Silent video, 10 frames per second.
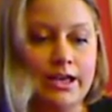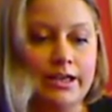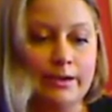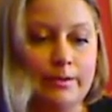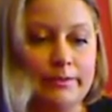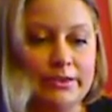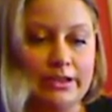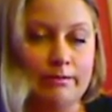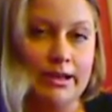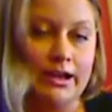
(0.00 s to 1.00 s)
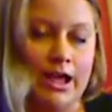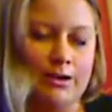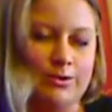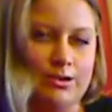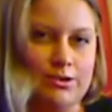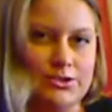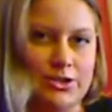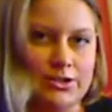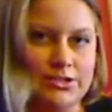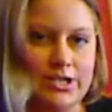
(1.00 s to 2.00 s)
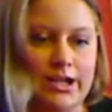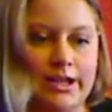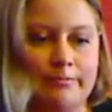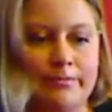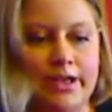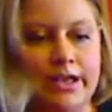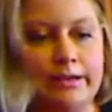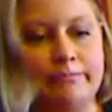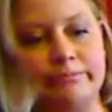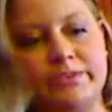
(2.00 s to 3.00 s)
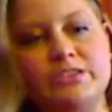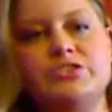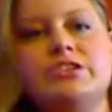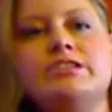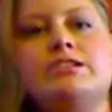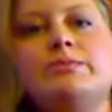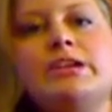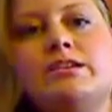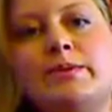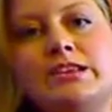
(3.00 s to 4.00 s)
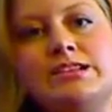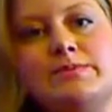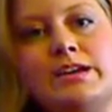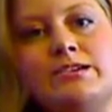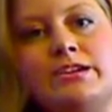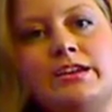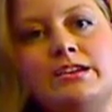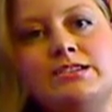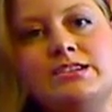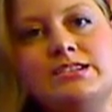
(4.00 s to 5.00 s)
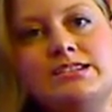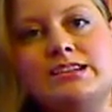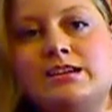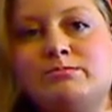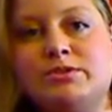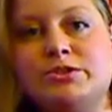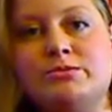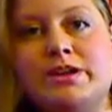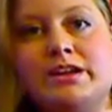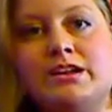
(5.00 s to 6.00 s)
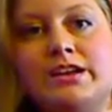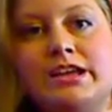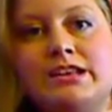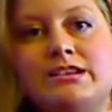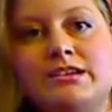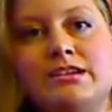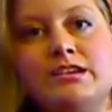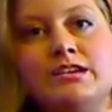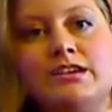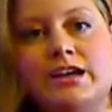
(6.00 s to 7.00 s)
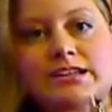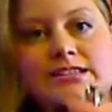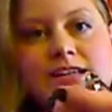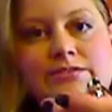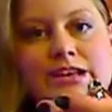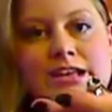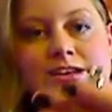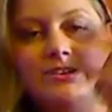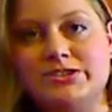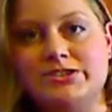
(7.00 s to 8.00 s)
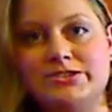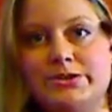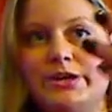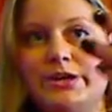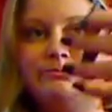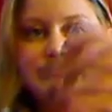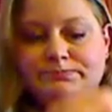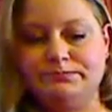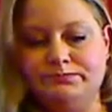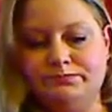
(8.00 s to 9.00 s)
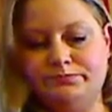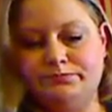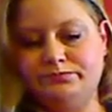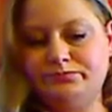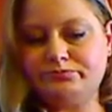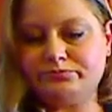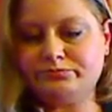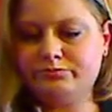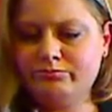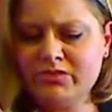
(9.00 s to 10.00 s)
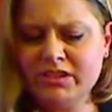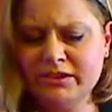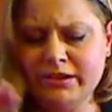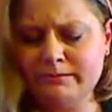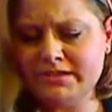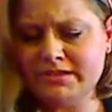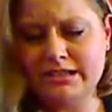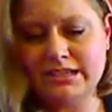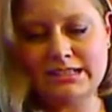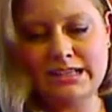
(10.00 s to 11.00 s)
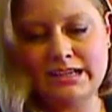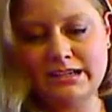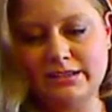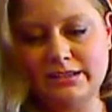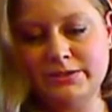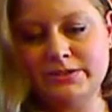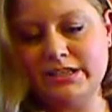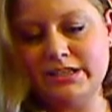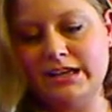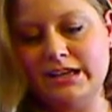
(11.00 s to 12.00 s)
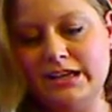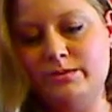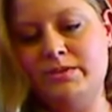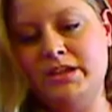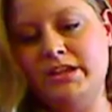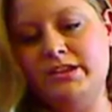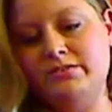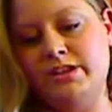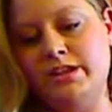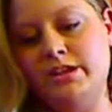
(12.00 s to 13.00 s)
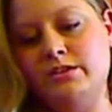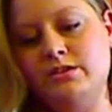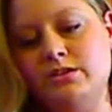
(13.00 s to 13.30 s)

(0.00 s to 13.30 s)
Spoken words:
you're probably looking at about an hour-long charge time. I'll show you a little bit about this battery. As you can see, it's got a blue ring on it. It's kind of a neat feature to it. Okay, so the next thing it includes would be the